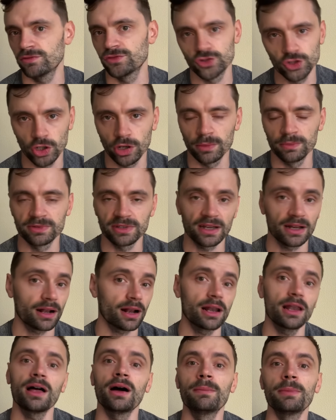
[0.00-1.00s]
jobs at
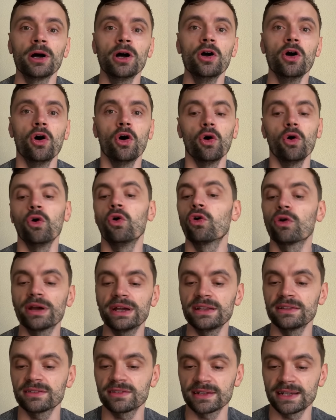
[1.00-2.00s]
club or at
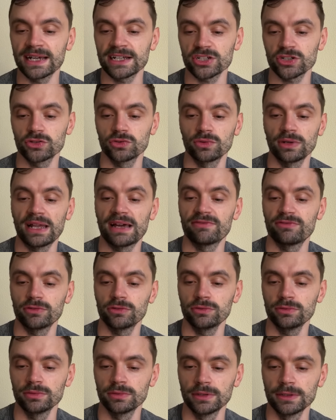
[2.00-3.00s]
international
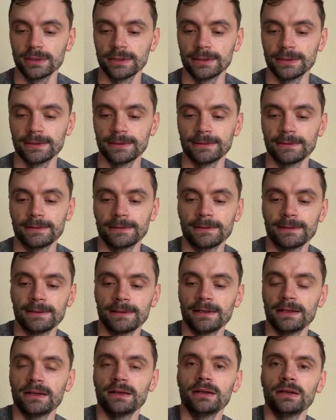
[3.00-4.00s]
level.
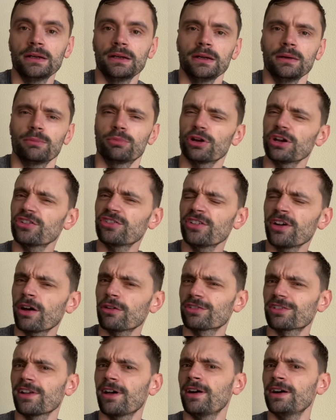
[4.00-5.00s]
British and
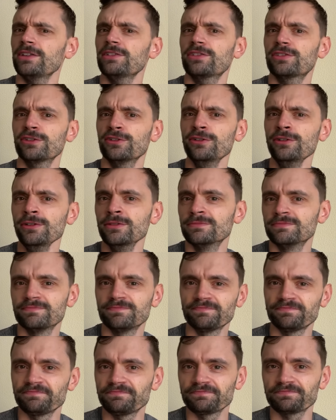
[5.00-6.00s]
Irish Lions tour,
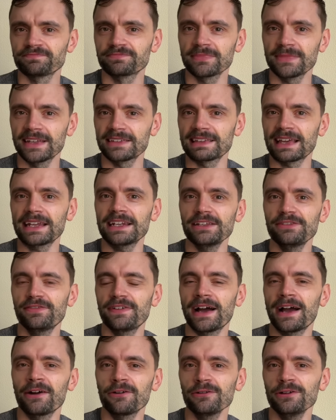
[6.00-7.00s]
as Andy
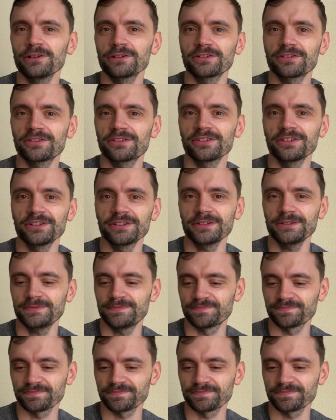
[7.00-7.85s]
Farrell looks to